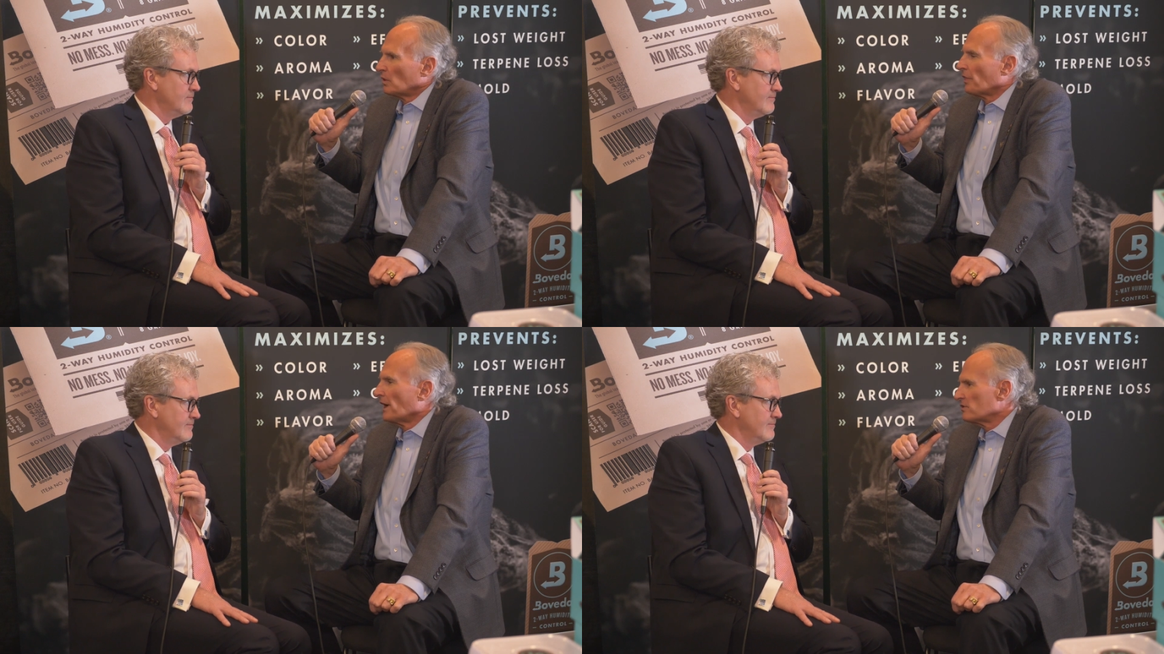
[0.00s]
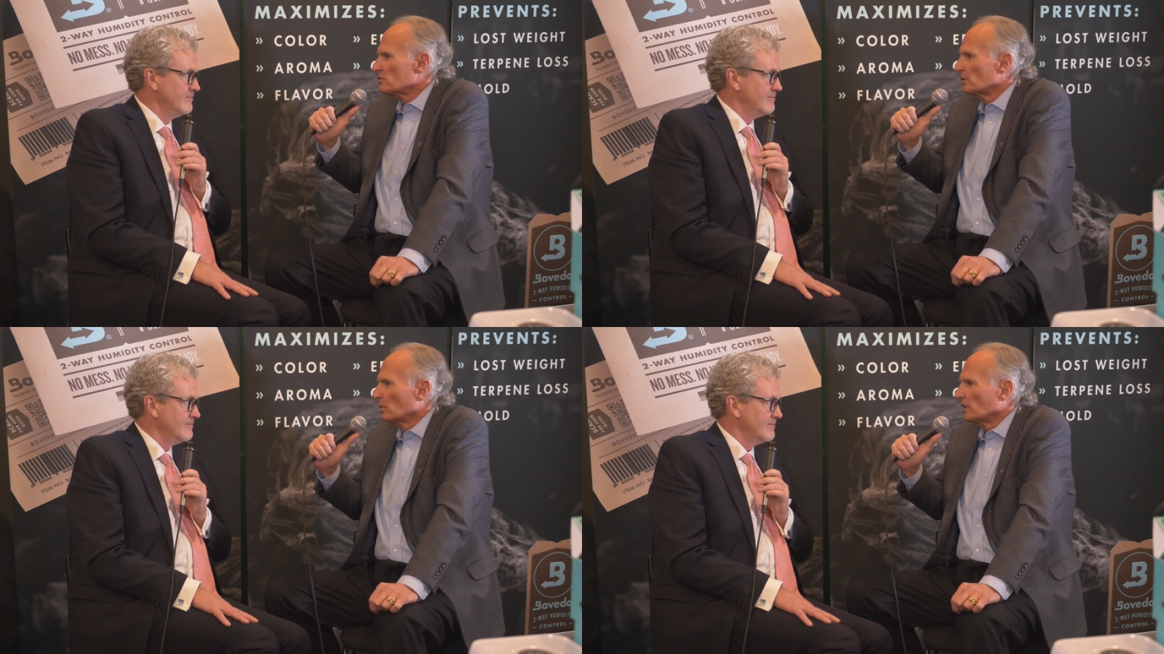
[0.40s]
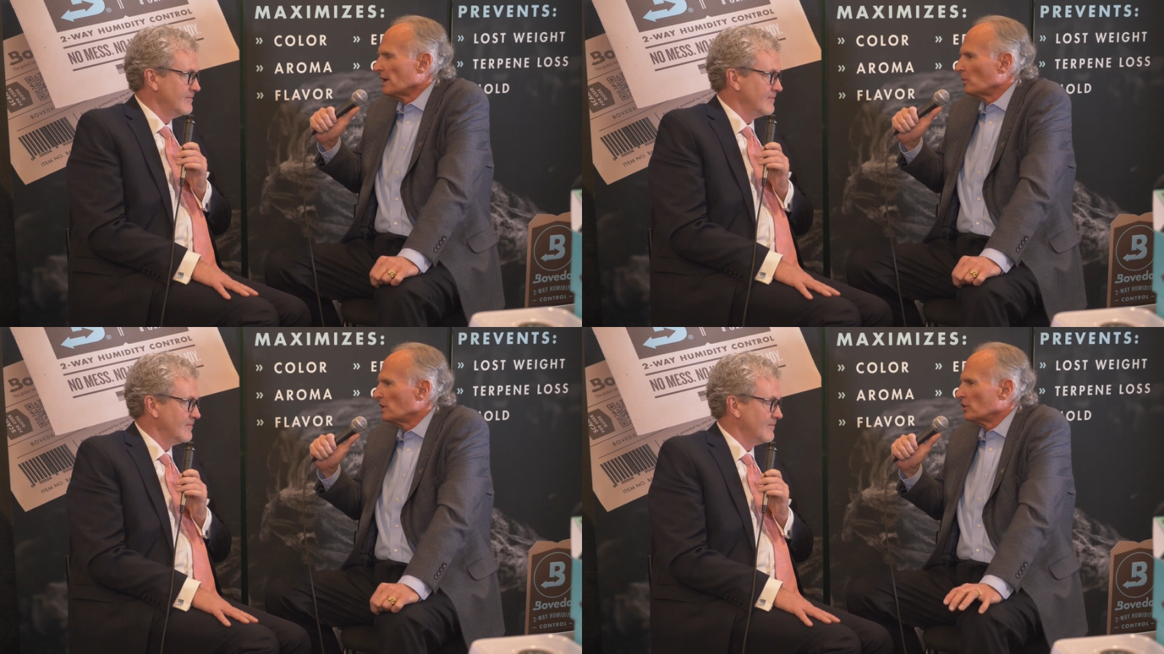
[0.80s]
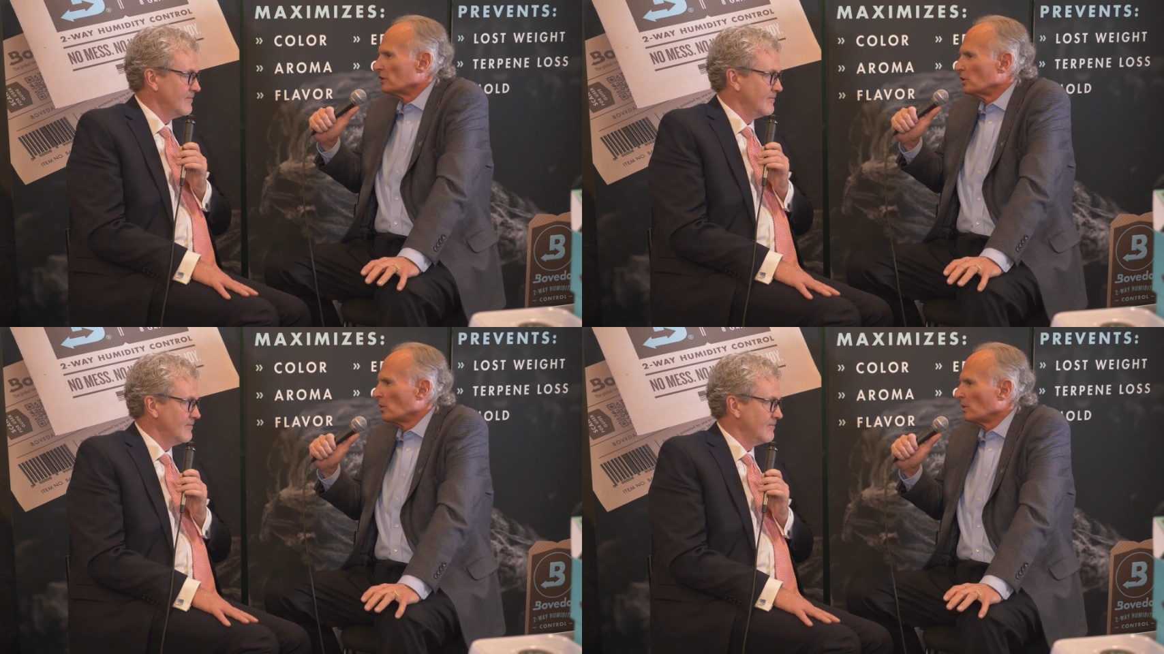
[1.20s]
Speaker 1: Well, thanks, Drew. And again, we
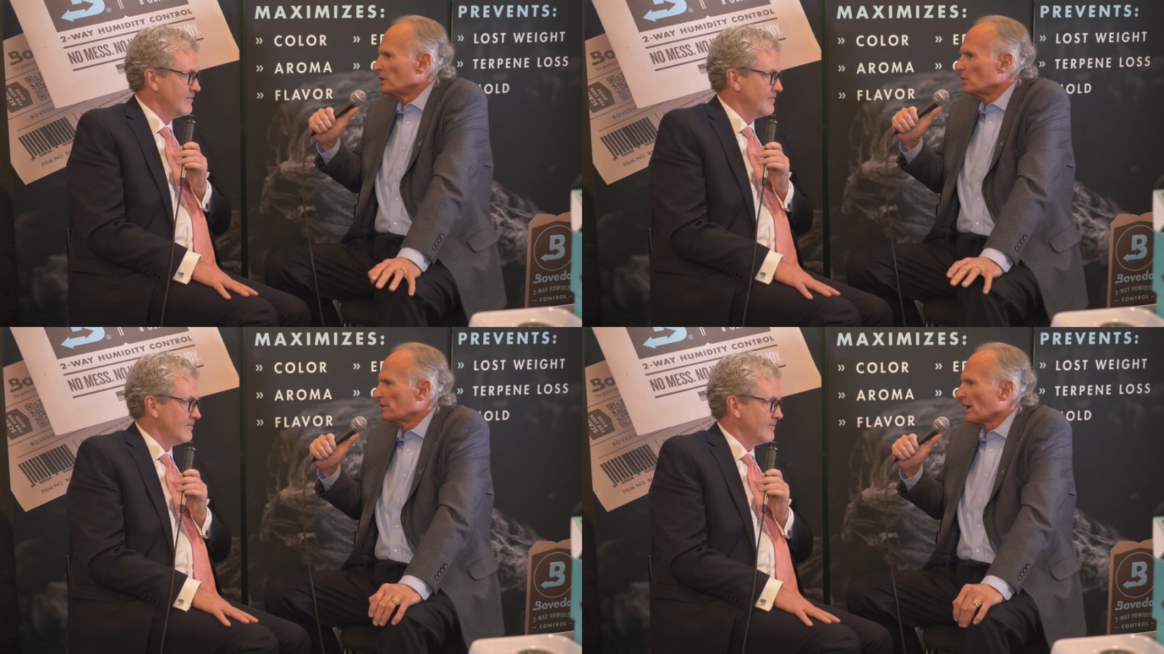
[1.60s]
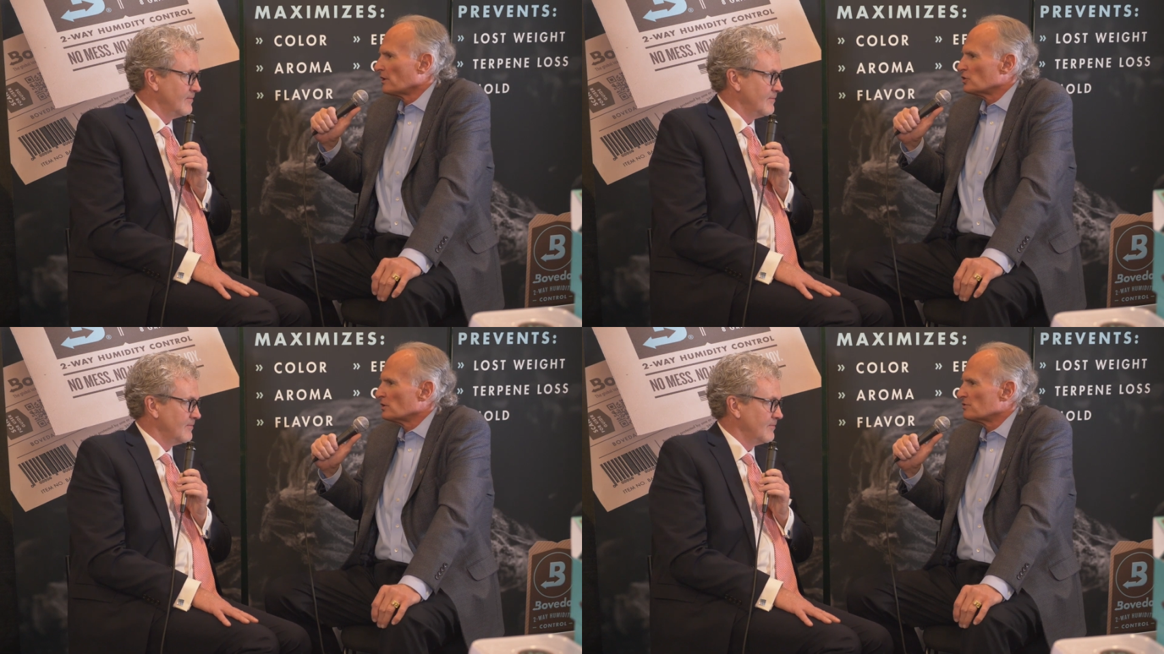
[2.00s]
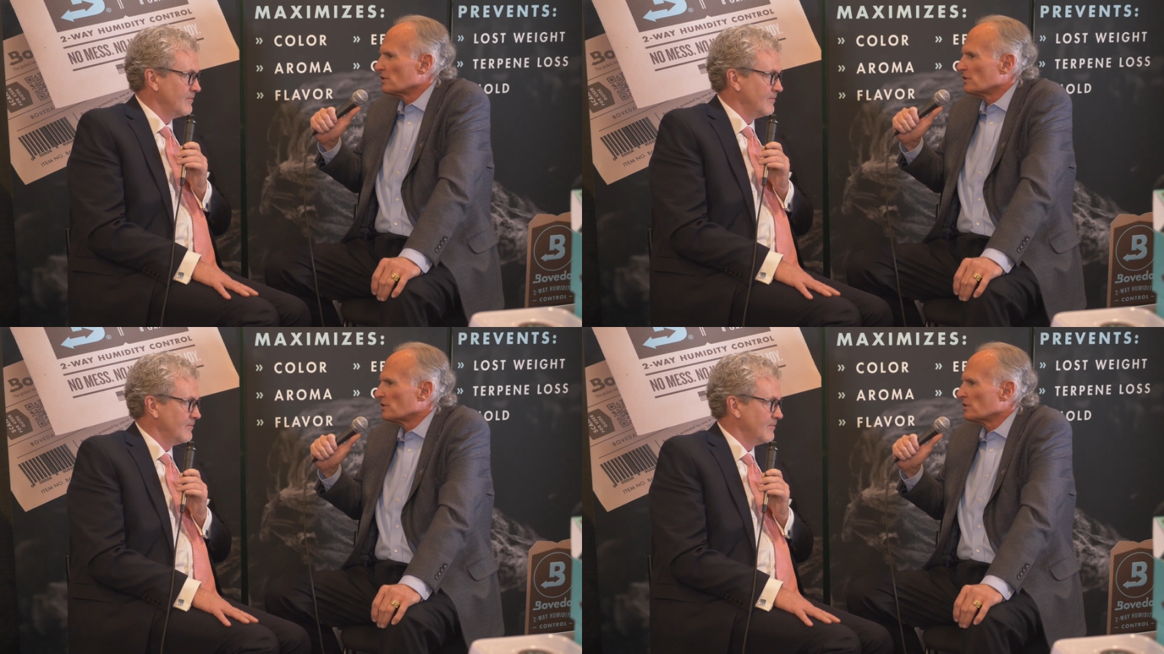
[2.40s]
couldn't do what we do without you.